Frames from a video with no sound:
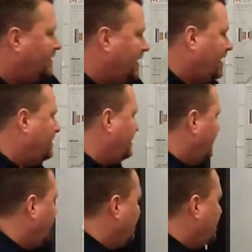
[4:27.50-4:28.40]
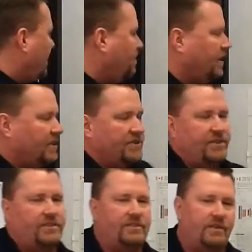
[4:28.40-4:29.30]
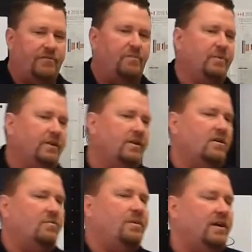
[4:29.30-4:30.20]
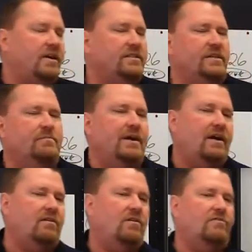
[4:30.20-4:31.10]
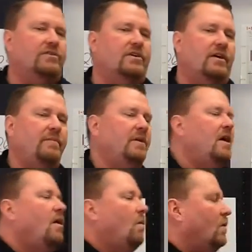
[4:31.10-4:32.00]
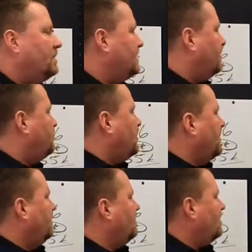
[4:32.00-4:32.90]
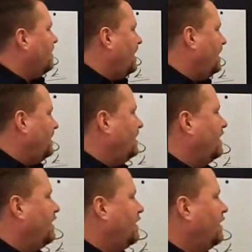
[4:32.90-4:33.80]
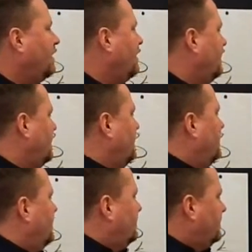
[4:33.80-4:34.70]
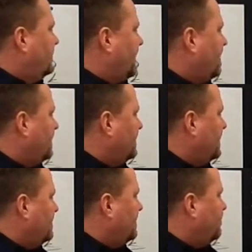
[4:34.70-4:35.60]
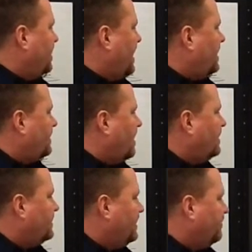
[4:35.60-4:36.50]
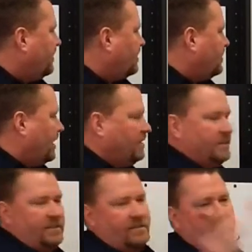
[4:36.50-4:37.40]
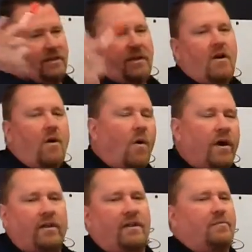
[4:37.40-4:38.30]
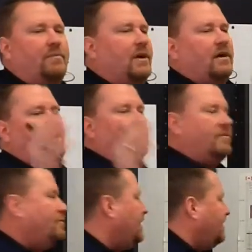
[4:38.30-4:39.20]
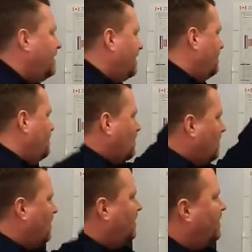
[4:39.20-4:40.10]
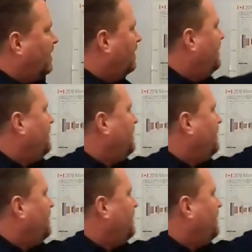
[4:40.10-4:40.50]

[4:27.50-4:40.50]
States, different prime ministers, different political parties in power over time. What's the point of all that? Same as these little black dots, different crises, the oil embargo, the Vietnam War, the